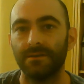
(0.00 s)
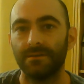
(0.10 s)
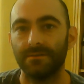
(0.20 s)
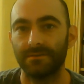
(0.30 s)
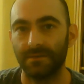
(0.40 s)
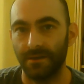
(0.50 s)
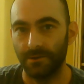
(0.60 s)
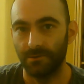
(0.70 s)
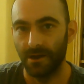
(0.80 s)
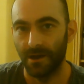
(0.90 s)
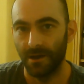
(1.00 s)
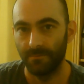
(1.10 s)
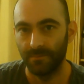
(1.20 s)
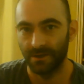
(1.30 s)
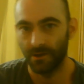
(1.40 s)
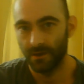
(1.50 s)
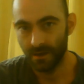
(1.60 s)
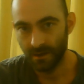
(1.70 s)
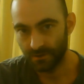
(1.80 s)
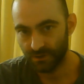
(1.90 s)
So, you know,
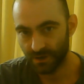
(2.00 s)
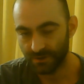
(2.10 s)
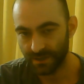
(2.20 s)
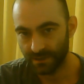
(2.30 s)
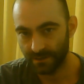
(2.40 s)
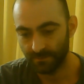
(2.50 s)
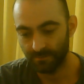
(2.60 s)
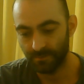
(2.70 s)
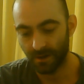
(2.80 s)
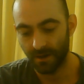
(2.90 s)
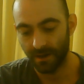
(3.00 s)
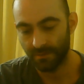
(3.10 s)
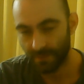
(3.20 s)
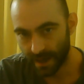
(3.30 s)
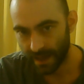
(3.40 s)
judging by that,